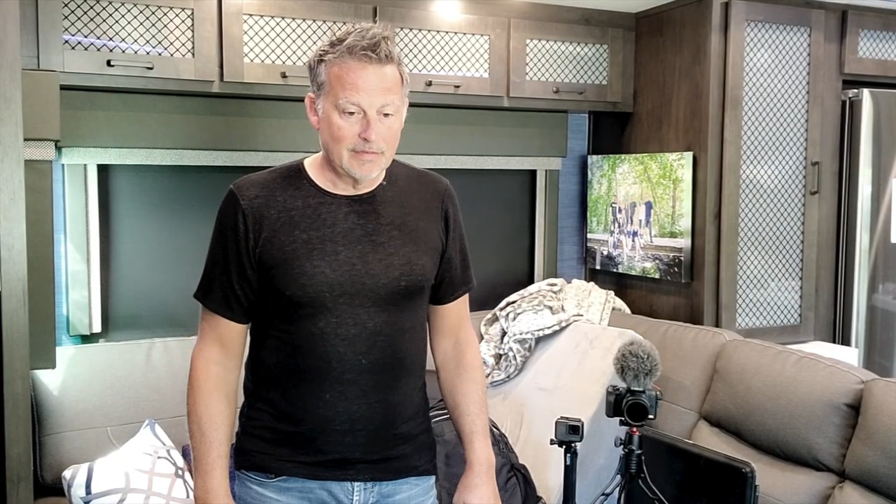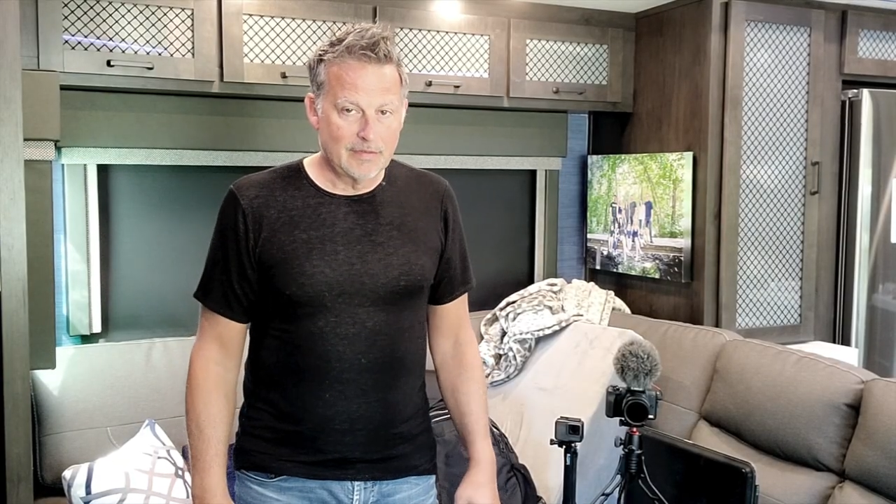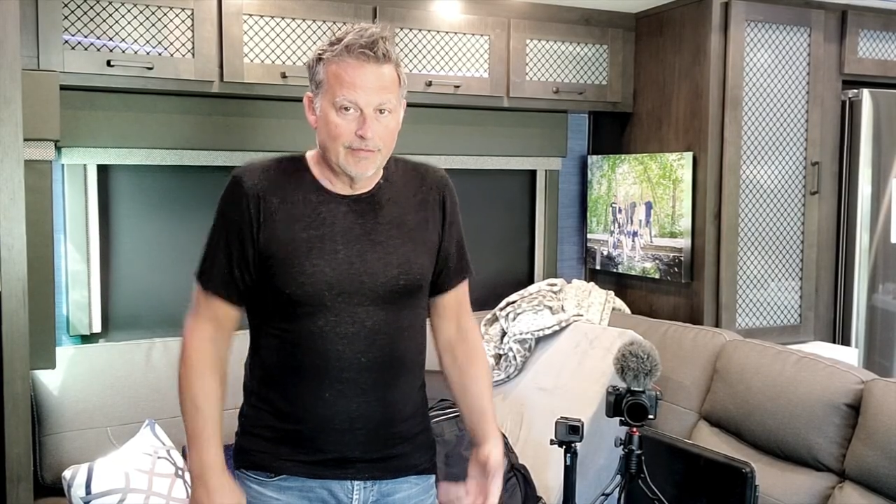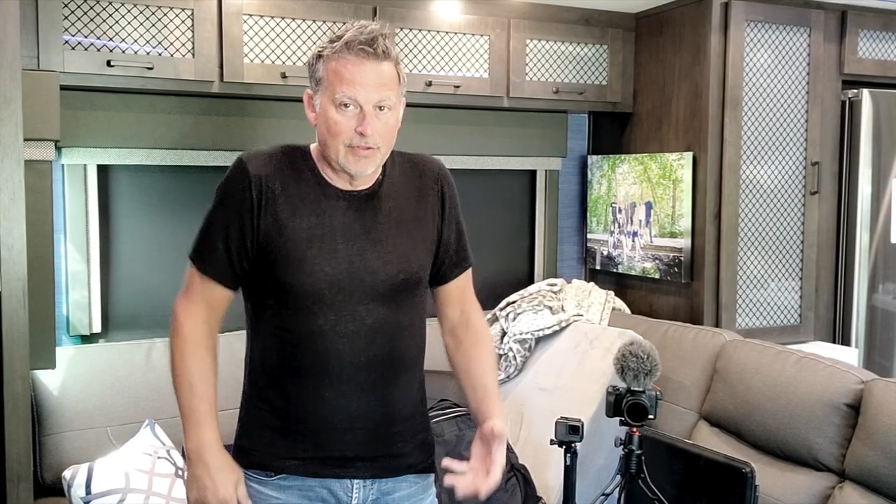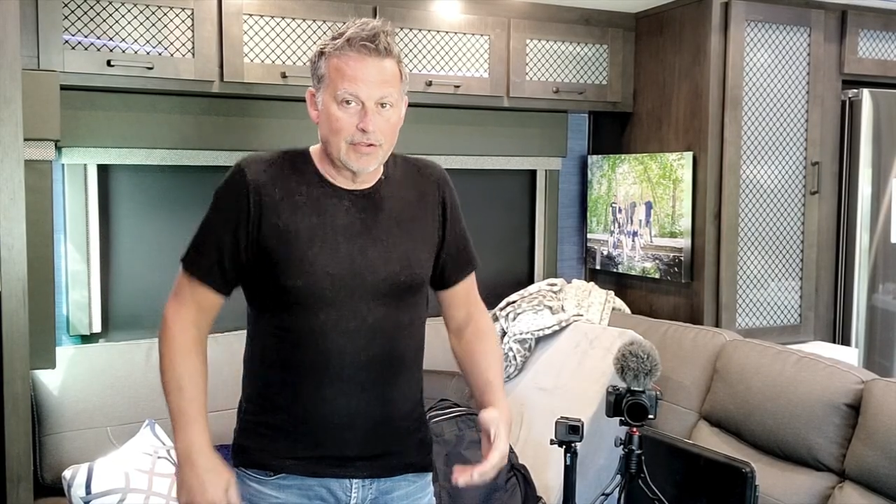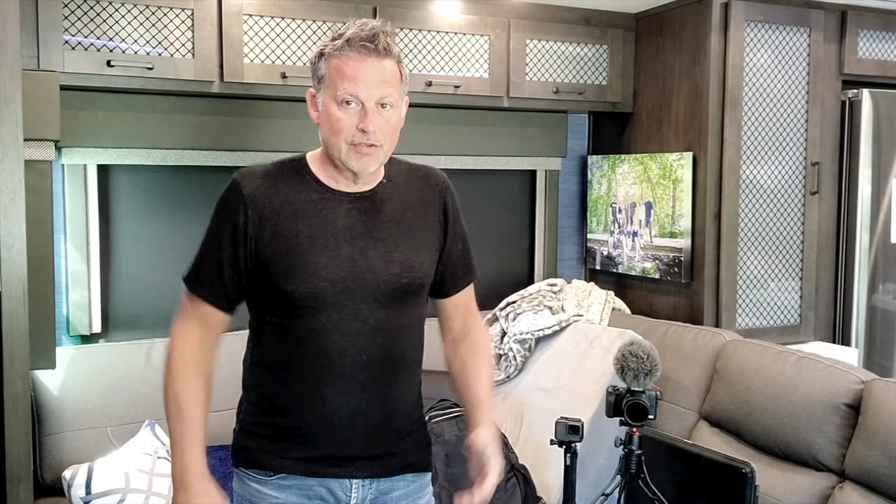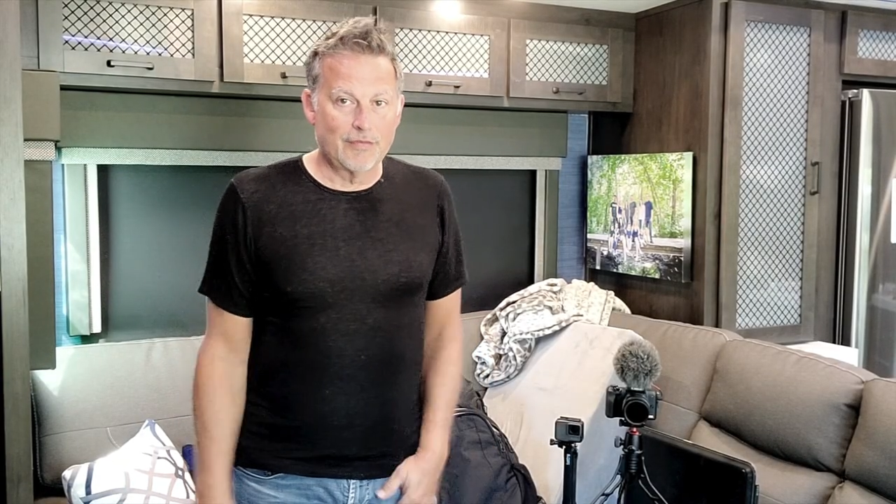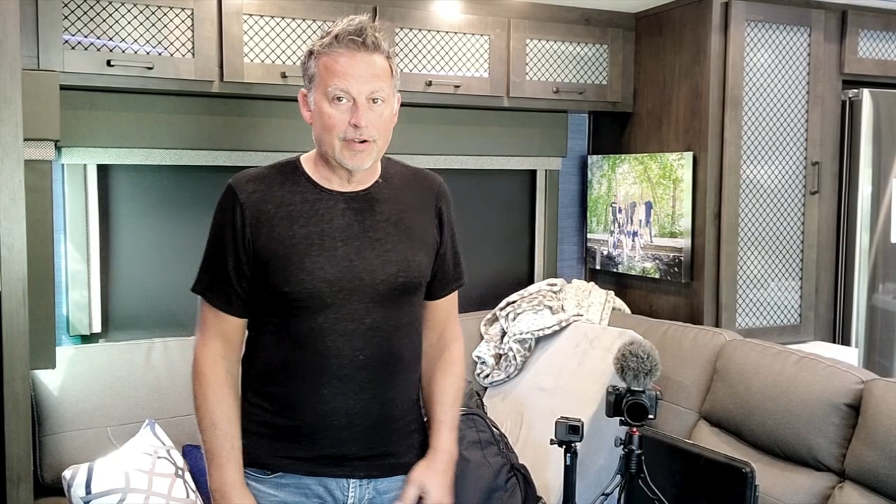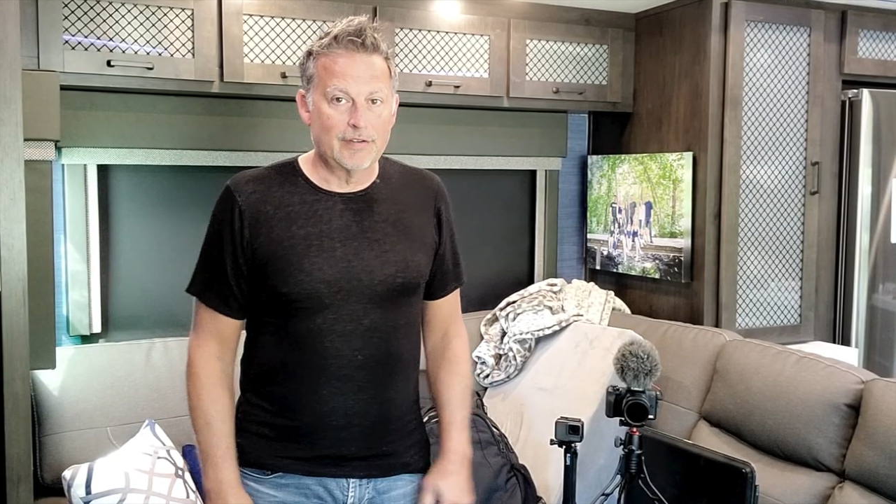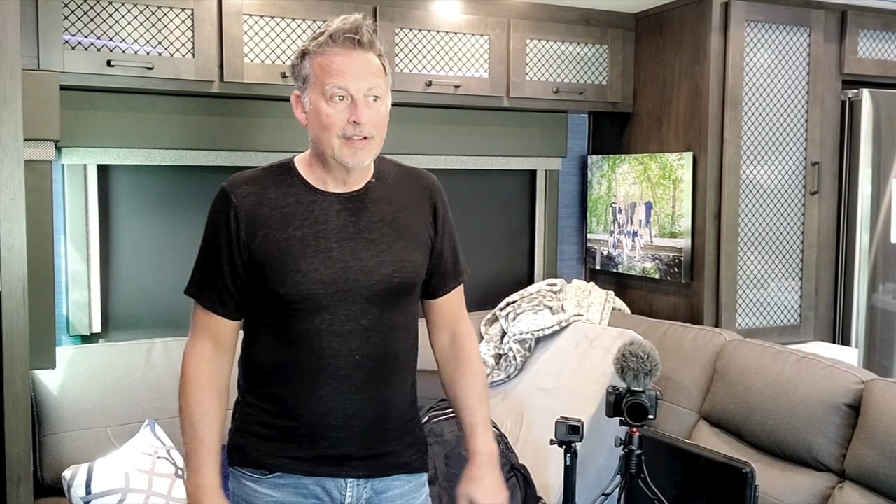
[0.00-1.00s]
the vlog's
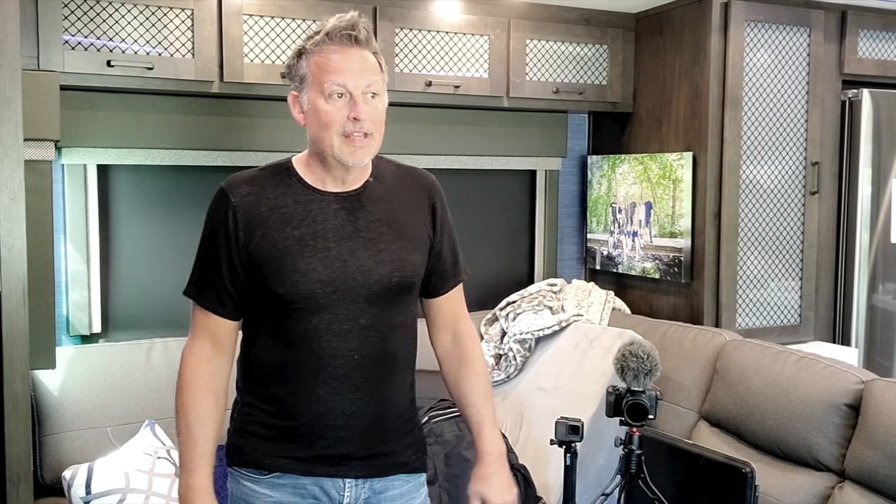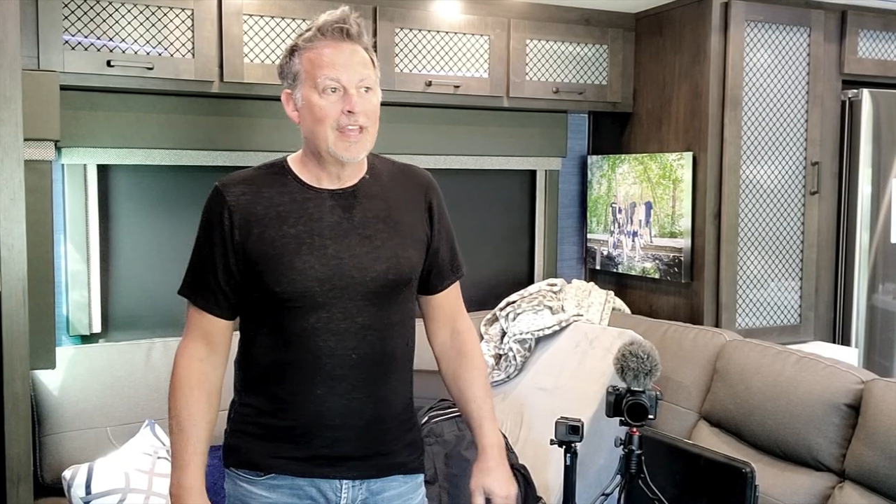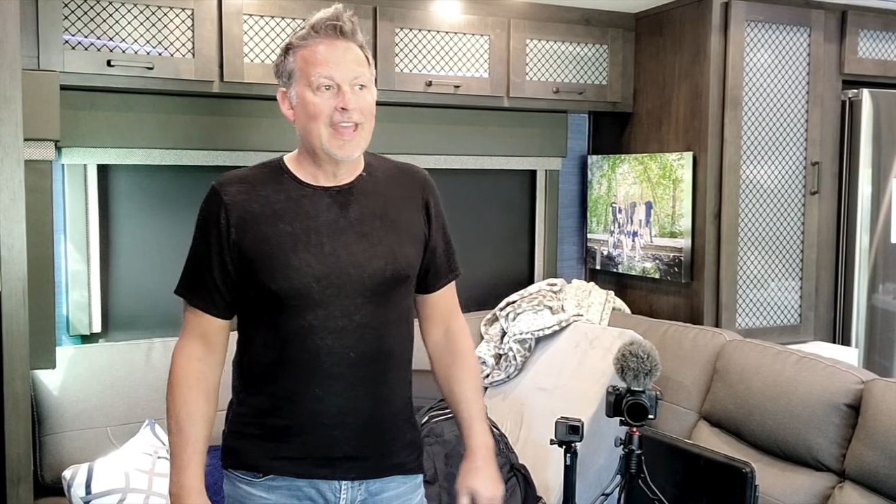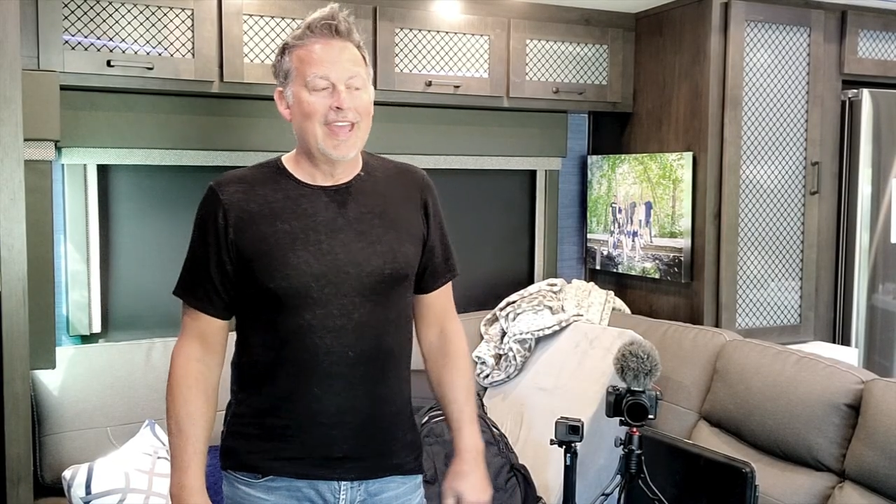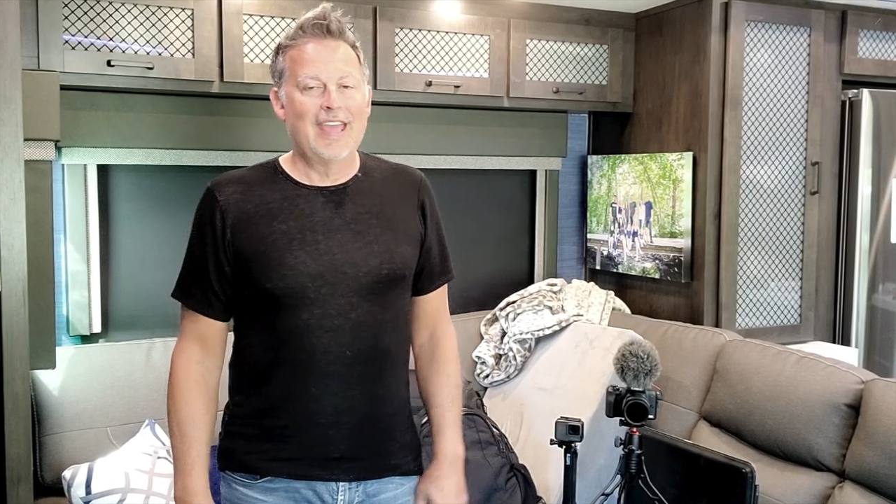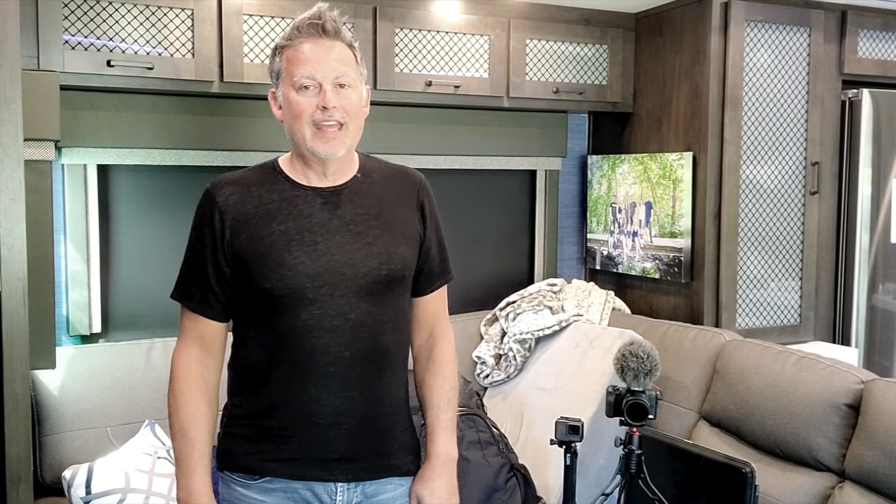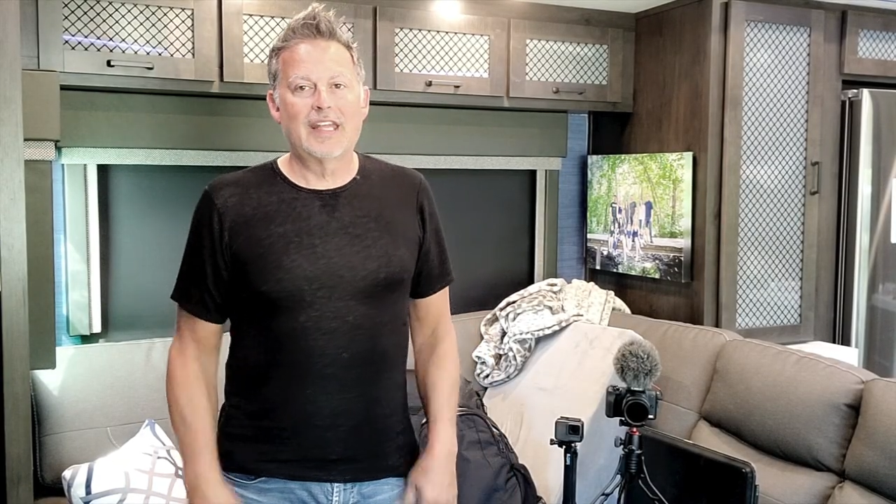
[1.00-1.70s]
over. And